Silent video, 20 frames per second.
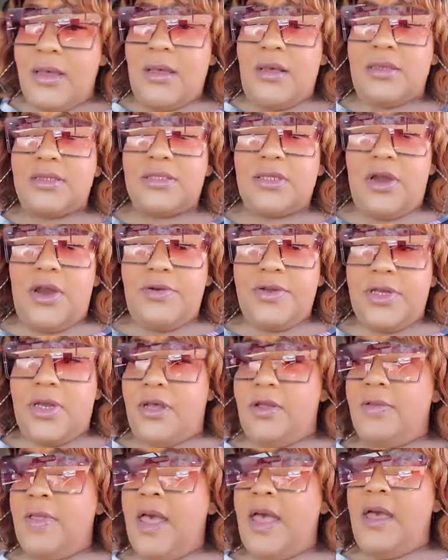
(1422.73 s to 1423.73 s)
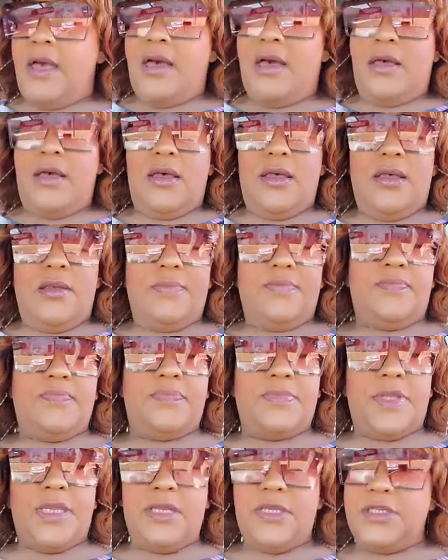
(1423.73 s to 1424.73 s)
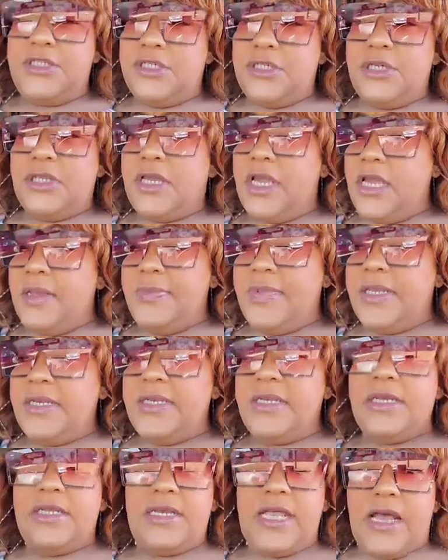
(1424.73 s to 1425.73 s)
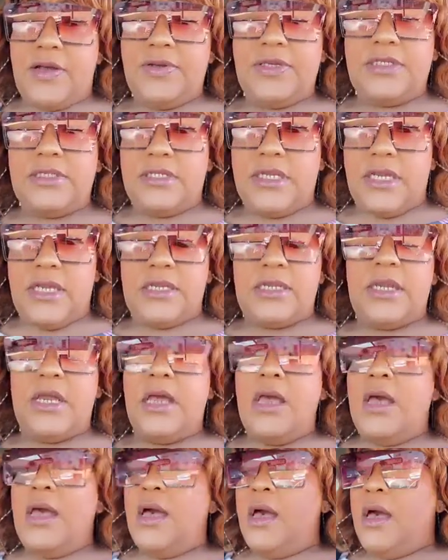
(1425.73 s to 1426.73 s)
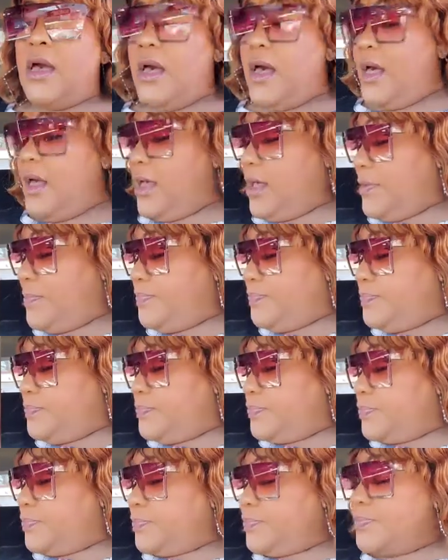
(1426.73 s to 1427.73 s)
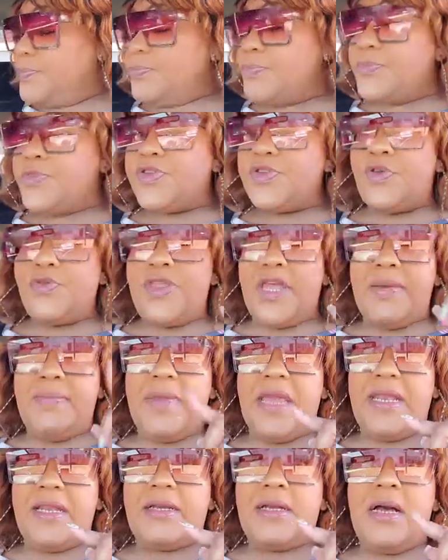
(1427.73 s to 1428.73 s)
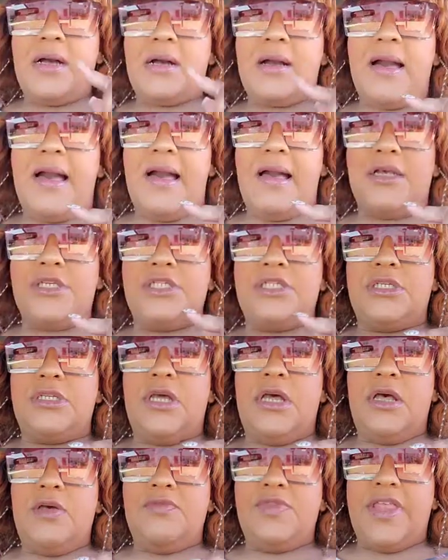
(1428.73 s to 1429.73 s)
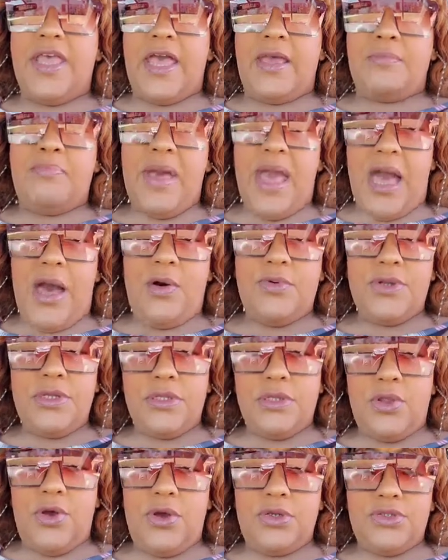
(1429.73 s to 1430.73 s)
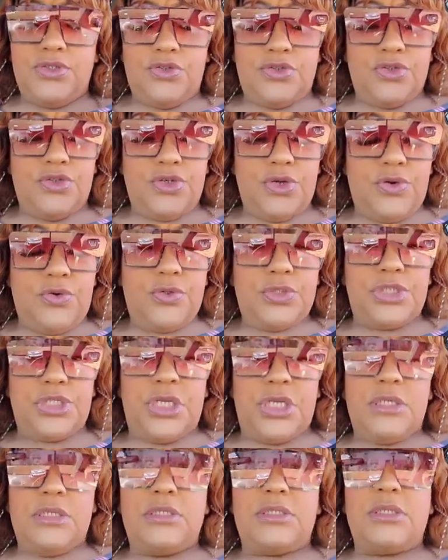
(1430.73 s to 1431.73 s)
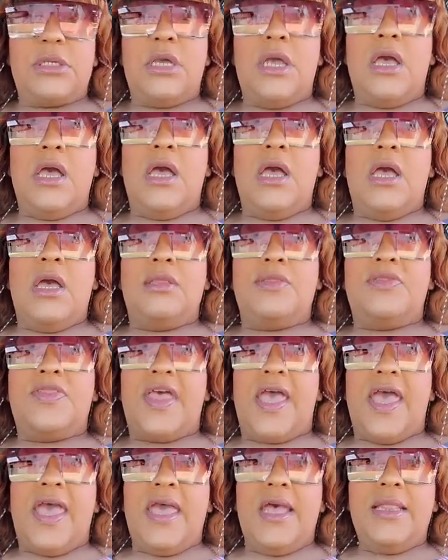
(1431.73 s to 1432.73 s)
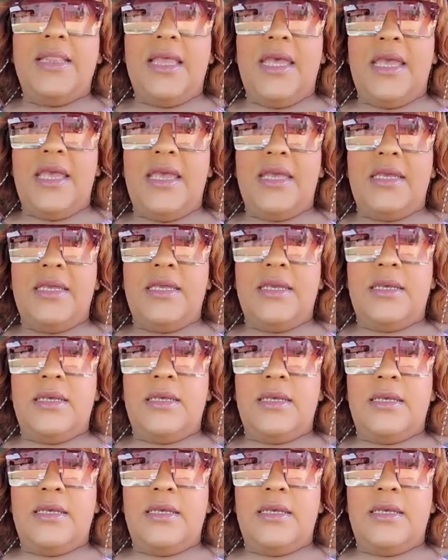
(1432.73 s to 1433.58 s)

Sorry, y'all. He shouldn't have came in here. Now he's dead. So they made a concoction of that powdered laundry detergent, the LA,